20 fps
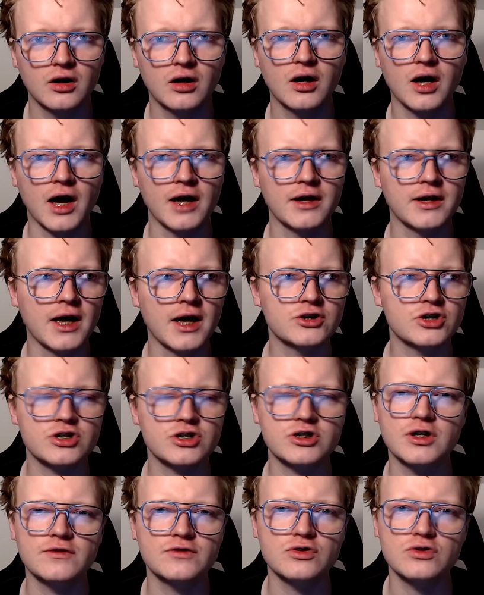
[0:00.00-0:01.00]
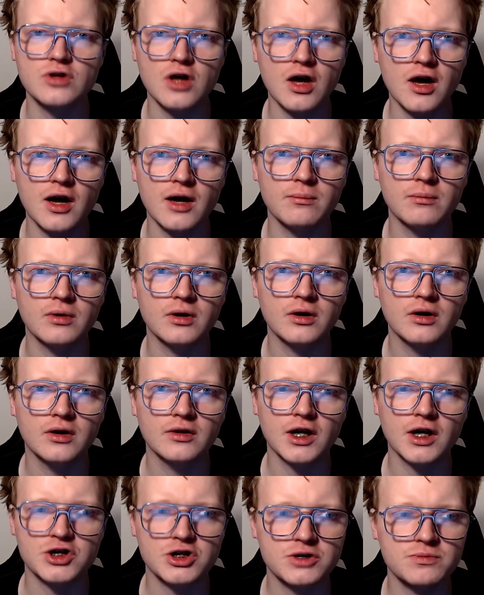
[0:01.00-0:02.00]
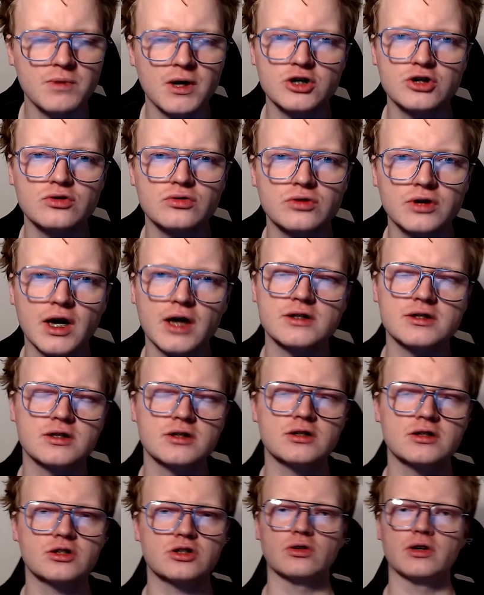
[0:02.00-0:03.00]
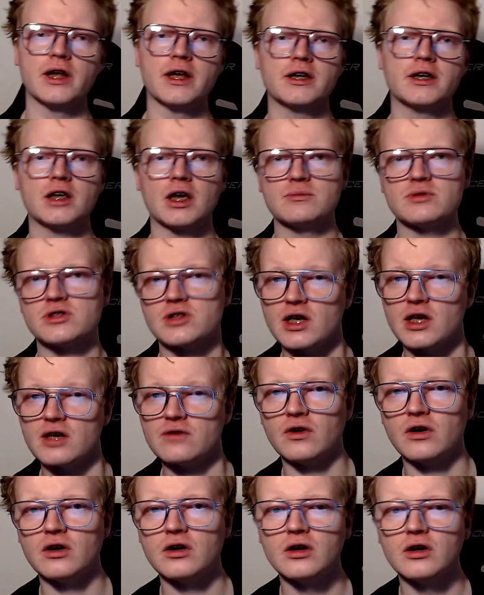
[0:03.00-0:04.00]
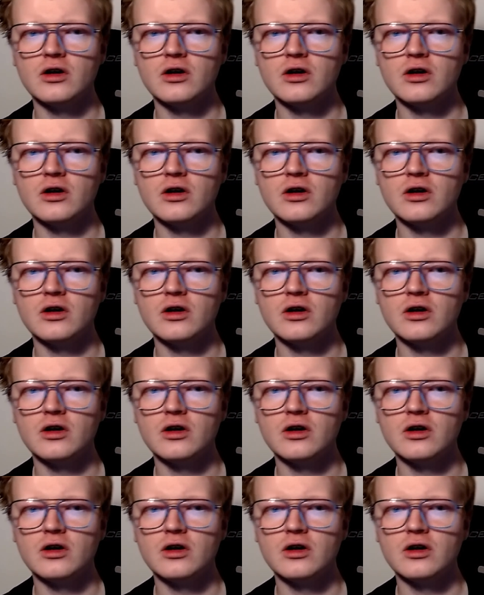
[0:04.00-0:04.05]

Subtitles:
And that just gives you time. That just makes you get to your late game safer.